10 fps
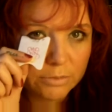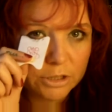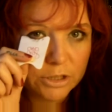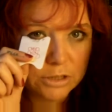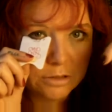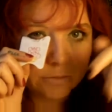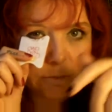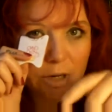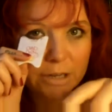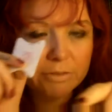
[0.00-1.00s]
which is
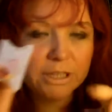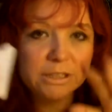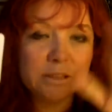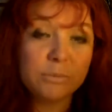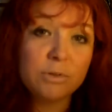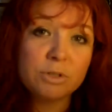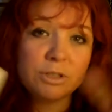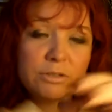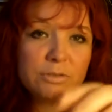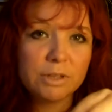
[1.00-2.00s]
what I find the most
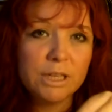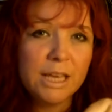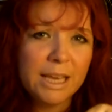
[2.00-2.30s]
useful.